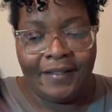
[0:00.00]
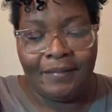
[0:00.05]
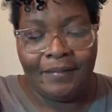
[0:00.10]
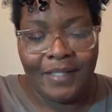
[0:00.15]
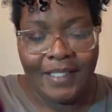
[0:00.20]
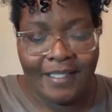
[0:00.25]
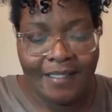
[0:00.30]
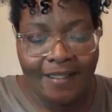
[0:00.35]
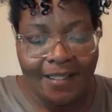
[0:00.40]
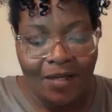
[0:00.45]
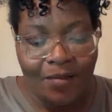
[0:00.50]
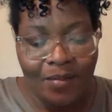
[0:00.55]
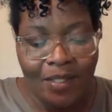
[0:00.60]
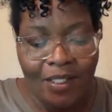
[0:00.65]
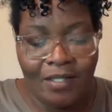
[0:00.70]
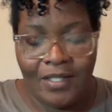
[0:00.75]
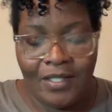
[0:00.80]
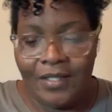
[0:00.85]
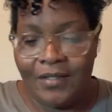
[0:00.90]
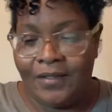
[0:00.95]
Please tell
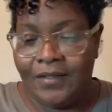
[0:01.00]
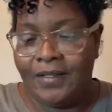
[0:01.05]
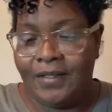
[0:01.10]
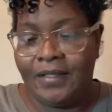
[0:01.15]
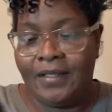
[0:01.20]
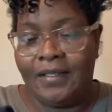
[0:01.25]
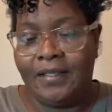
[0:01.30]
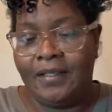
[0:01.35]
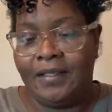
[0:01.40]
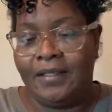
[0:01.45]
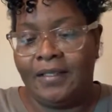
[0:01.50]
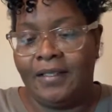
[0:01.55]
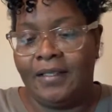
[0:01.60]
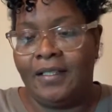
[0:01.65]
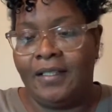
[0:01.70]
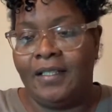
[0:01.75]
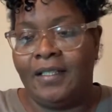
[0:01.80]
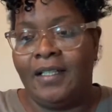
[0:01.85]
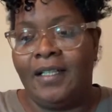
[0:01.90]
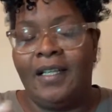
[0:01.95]
me you do.
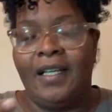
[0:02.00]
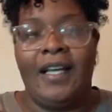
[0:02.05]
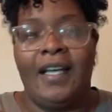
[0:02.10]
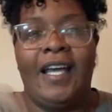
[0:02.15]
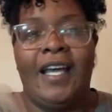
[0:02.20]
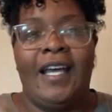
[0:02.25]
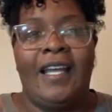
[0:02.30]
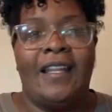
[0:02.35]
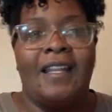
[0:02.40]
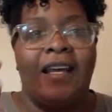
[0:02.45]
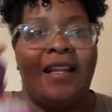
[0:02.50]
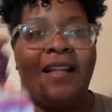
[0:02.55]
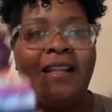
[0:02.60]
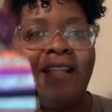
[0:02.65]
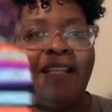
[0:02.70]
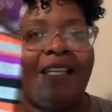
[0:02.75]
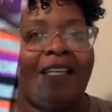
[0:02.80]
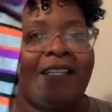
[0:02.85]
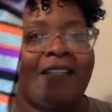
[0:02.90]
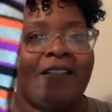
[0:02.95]
And then
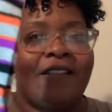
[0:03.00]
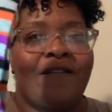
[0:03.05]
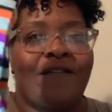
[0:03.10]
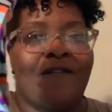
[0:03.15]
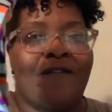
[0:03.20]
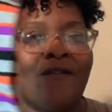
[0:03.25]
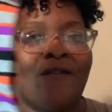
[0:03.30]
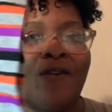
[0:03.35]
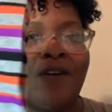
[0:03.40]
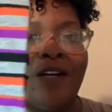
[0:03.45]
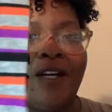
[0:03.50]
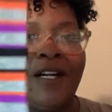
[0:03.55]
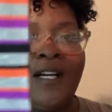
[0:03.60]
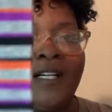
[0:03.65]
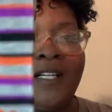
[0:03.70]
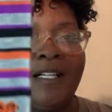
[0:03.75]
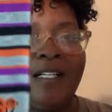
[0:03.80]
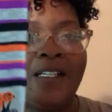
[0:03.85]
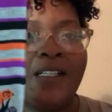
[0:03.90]
these are for,